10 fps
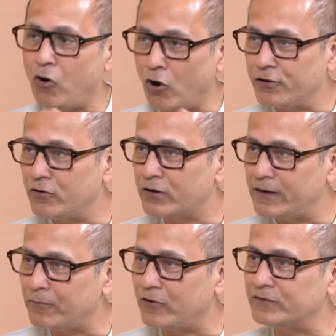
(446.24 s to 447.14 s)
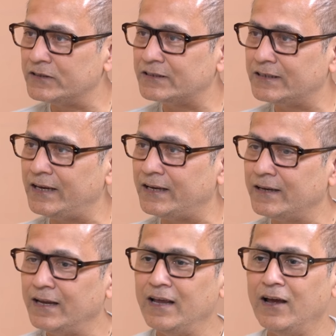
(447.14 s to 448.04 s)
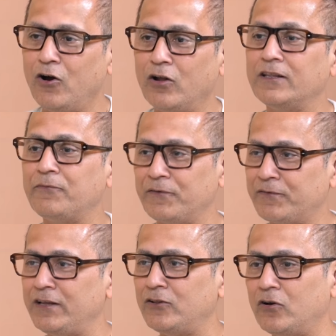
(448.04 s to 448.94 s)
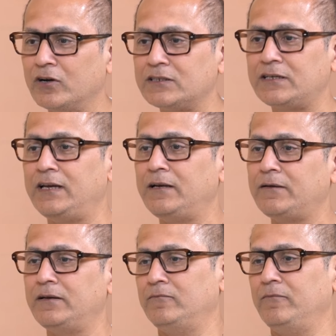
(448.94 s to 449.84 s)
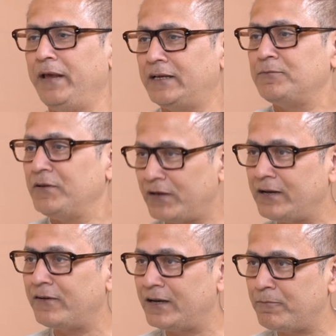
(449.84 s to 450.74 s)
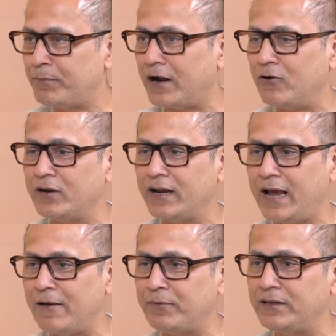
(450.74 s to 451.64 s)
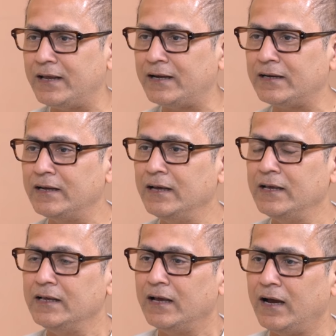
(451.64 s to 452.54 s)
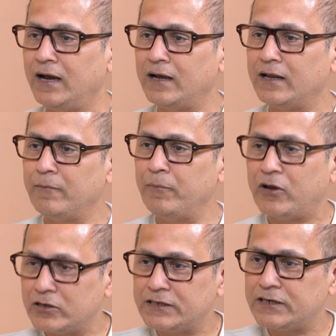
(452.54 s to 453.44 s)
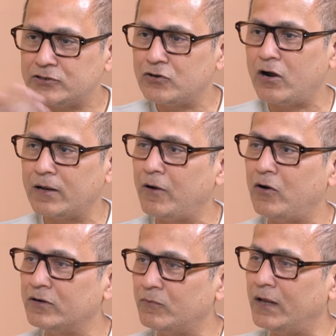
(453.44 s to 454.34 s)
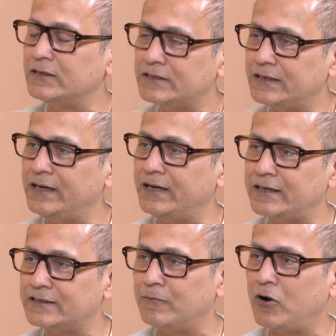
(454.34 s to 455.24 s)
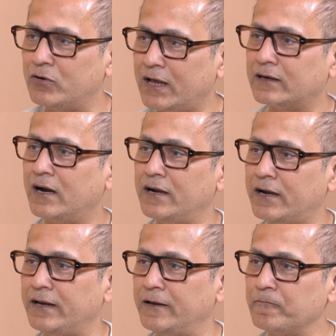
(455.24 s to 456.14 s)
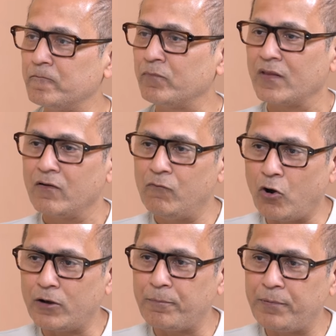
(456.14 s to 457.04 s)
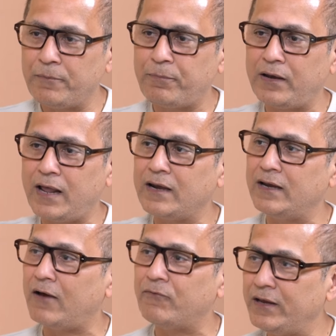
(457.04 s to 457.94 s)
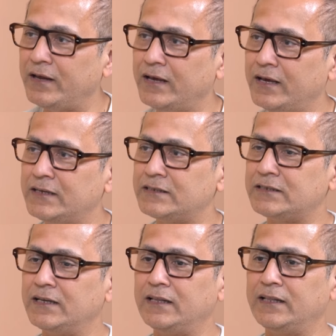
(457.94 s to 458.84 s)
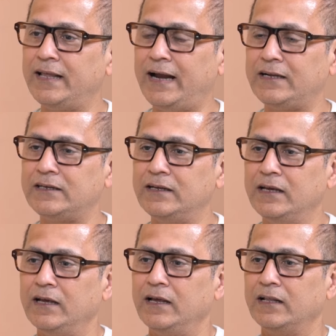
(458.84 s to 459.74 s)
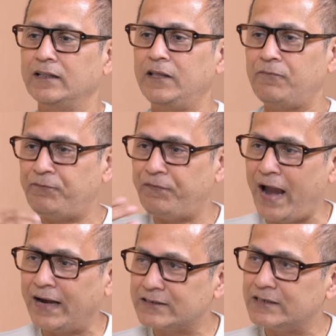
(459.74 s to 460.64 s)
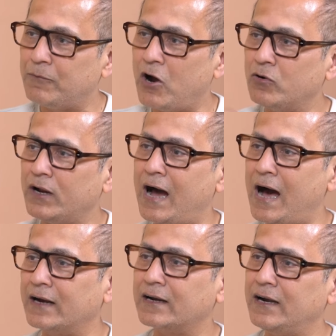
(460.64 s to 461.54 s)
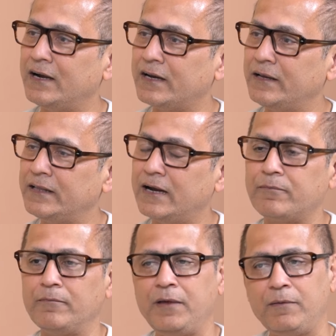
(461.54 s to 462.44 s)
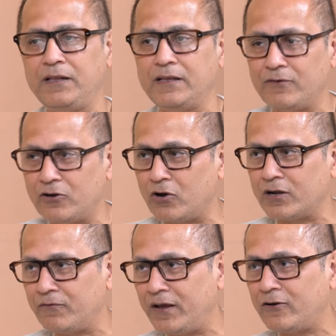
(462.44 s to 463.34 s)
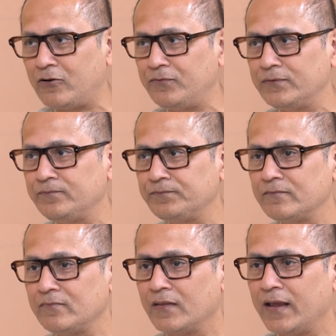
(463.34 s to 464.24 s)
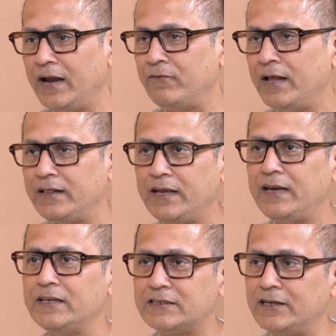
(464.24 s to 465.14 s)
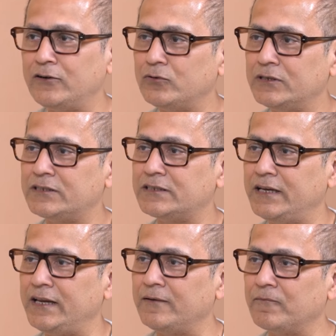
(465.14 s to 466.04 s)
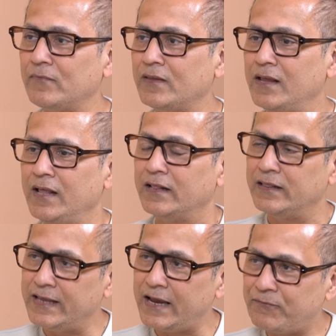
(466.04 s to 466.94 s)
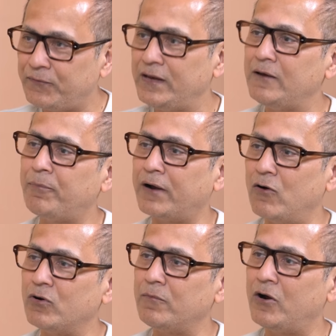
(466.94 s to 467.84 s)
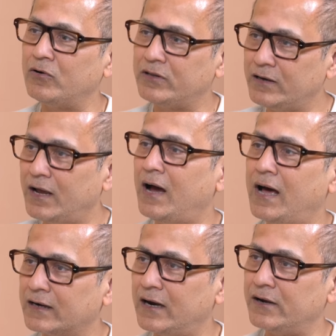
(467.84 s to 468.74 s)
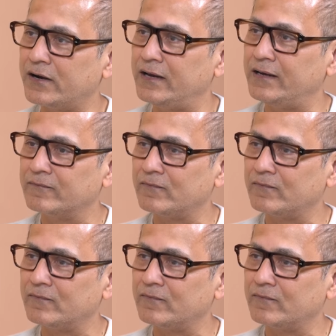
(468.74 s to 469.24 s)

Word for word: audio clip of this scene on the 15th August, and it makes me very, very proud and happy that because it is not about one scene, it is about our country. What people are loving is that the facts about our country that maybe they were not aware of, and when they listen to this scene, they feel proud about our country,